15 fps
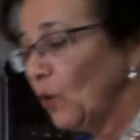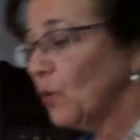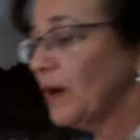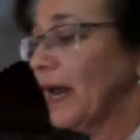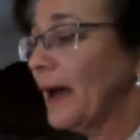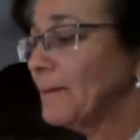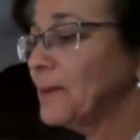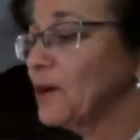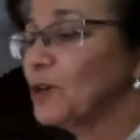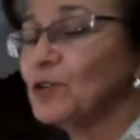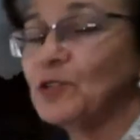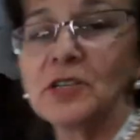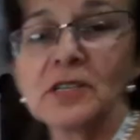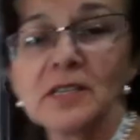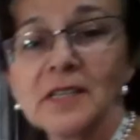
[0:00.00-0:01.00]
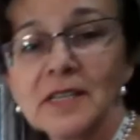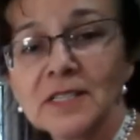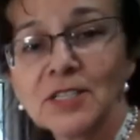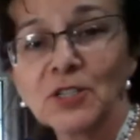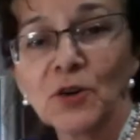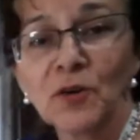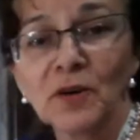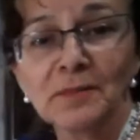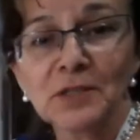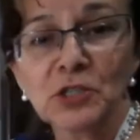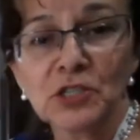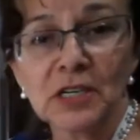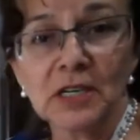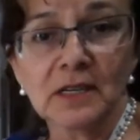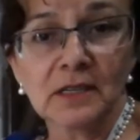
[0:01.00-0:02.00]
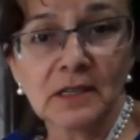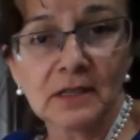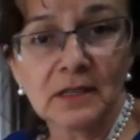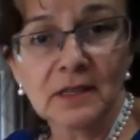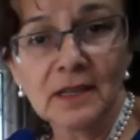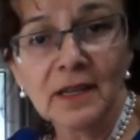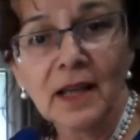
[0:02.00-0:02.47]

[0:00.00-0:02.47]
When I purchased this sewing machine,